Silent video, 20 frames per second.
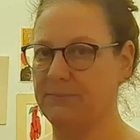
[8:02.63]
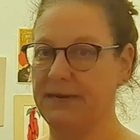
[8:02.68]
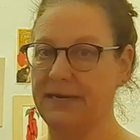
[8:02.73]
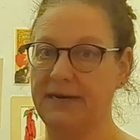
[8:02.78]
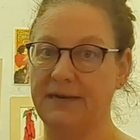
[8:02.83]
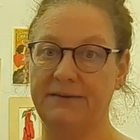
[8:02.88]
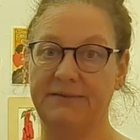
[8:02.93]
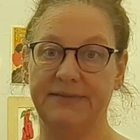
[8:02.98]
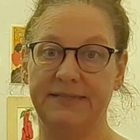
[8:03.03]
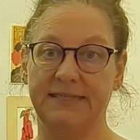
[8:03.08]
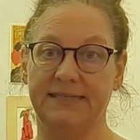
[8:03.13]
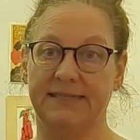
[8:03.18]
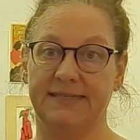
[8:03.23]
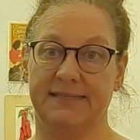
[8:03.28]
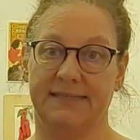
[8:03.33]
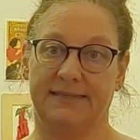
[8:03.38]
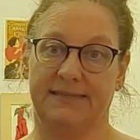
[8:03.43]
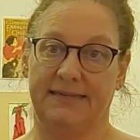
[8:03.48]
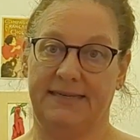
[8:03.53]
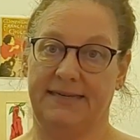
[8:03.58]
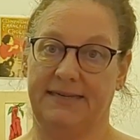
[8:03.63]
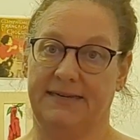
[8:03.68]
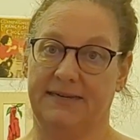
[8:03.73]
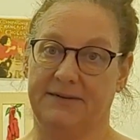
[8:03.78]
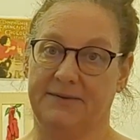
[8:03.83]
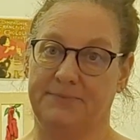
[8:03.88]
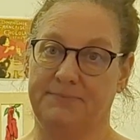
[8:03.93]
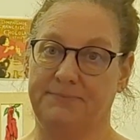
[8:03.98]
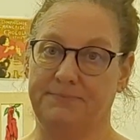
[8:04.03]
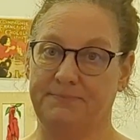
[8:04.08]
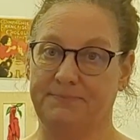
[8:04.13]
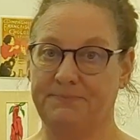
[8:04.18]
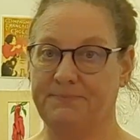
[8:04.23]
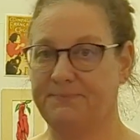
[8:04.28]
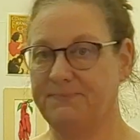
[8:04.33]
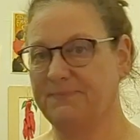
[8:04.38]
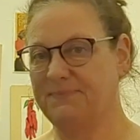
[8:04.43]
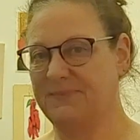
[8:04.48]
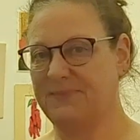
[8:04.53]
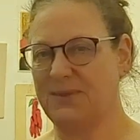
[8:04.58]
My oven doesn't heat up
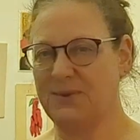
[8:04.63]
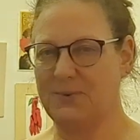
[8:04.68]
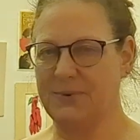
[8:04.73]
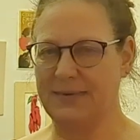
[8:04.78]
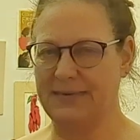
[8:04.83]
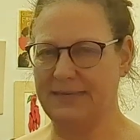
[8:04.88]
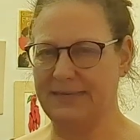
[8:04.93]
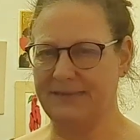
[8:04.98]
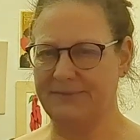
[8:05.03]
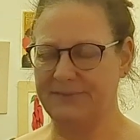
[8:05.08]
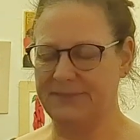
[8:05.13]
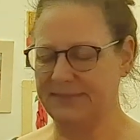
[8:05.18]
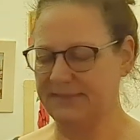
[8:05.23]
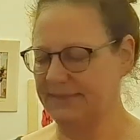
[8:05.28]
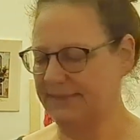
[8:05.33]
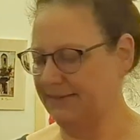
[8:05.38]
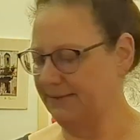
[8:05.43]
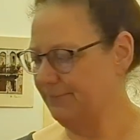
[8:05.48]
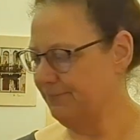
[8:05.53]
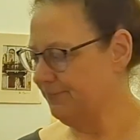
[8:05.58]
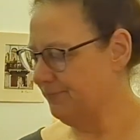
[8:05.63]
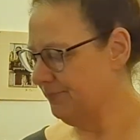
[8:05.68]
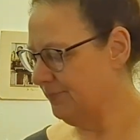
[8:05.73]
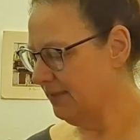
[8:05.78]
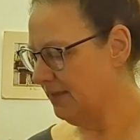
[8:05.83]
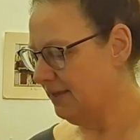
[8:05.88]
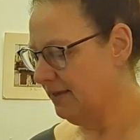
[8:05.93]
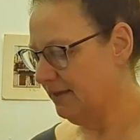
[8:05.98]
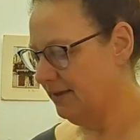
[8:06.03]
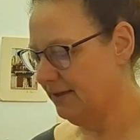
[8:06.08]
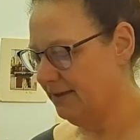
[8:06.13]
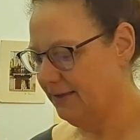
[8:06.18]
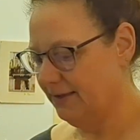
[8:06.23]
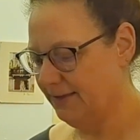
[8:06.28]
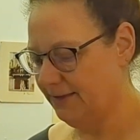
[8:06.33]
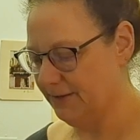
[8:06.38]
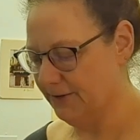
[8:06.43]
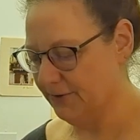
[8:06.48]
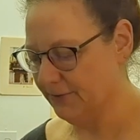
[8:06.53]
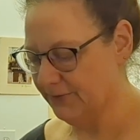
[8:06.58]
quite evenly.
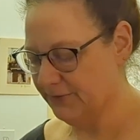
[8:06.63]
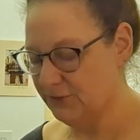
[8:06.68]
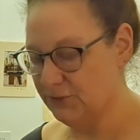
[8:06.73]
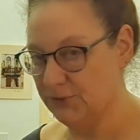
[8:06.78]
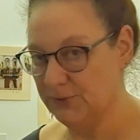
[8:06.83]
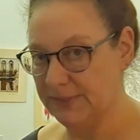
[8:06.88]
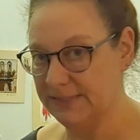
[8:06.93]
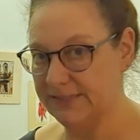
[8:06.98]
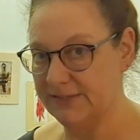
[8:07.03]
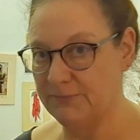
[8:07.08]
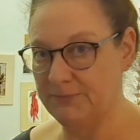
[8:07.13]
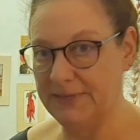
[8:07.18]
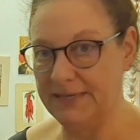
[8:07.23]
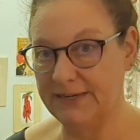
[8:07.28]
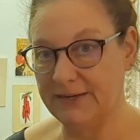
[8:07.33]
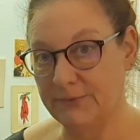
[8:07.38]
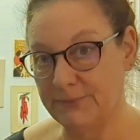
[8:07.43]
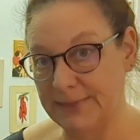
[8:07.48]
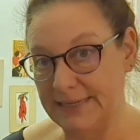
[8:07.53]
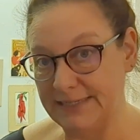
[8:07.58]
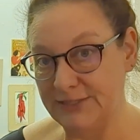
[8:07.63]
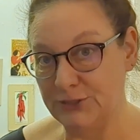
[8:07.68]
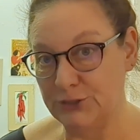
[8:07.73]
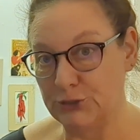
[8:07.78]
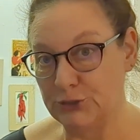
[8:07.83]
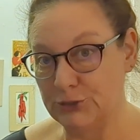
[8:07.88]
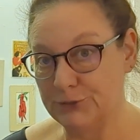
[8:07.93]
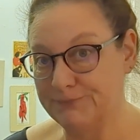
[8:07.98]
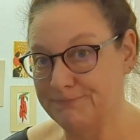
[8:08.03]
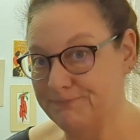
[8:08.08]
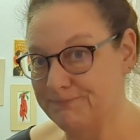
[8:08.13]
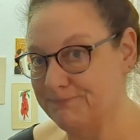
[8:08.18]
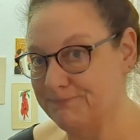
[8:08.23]
You know, the joys of being a renter.